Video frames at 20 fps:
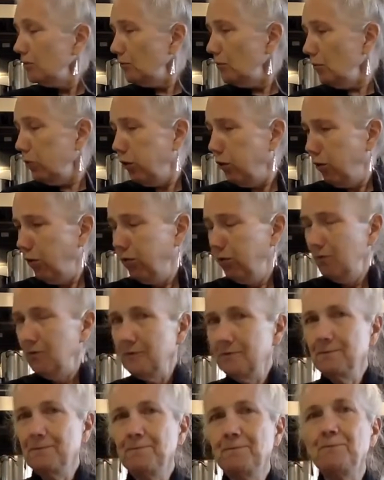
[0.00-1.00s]

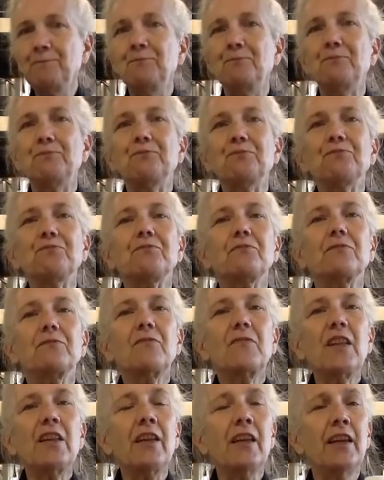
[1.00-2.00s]

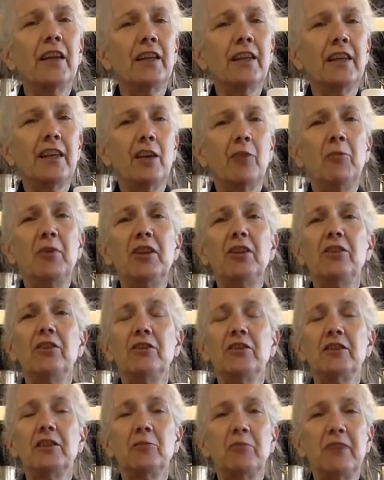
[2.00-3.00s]
It can be
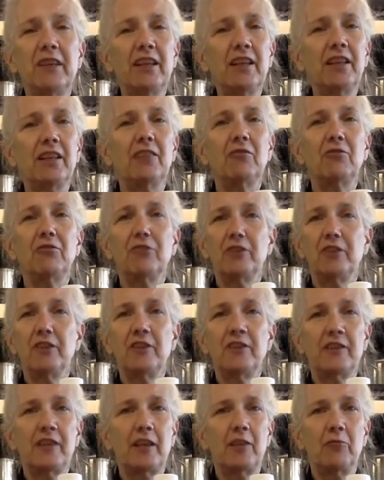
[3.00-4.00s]
used in baking for the
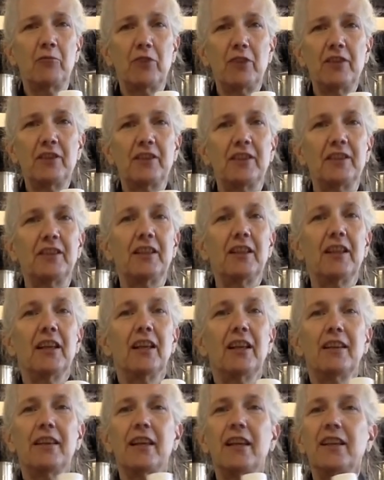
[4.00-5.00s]
same reason,
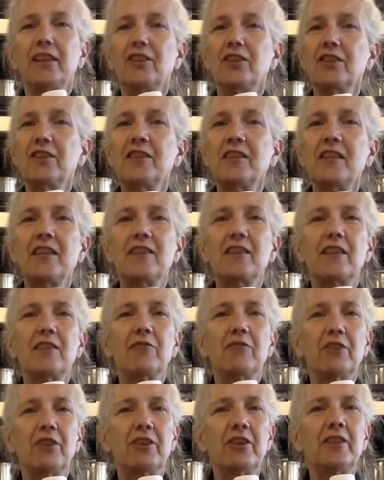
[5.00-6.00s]
that it just has a
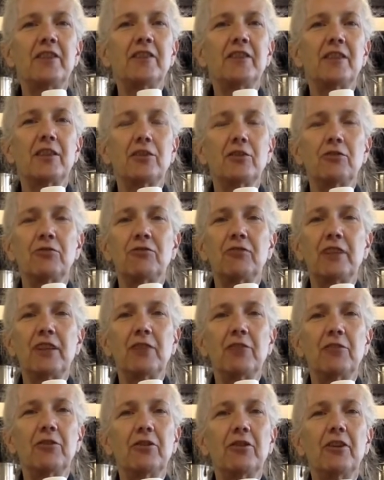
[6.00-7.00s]
very subtle
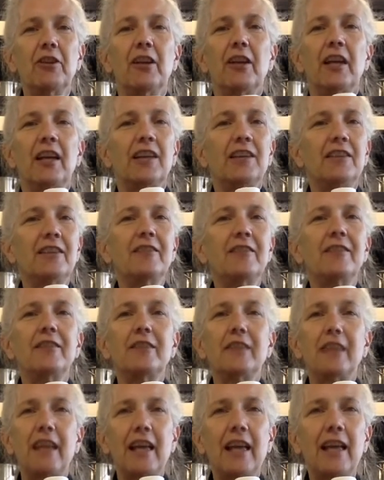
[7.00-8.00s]
flavor and
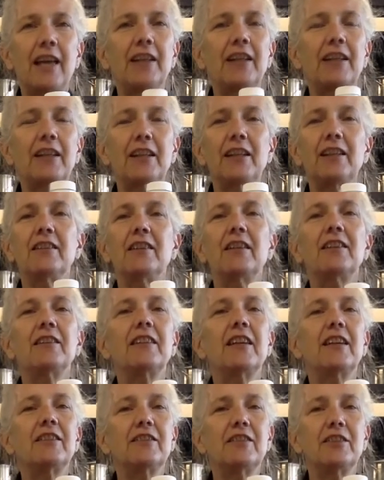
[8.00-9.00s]
doesn't add anything
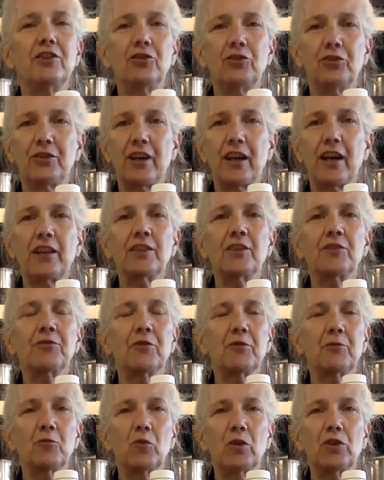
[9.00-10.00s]
that detracts
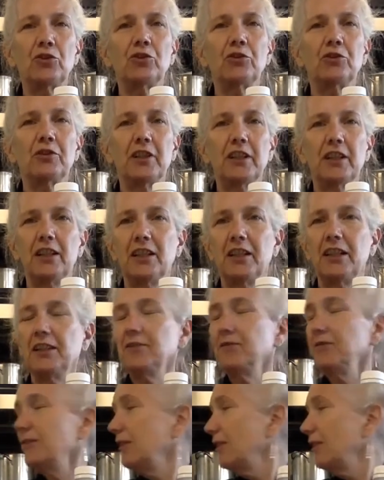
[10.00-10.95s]
from what you're eating.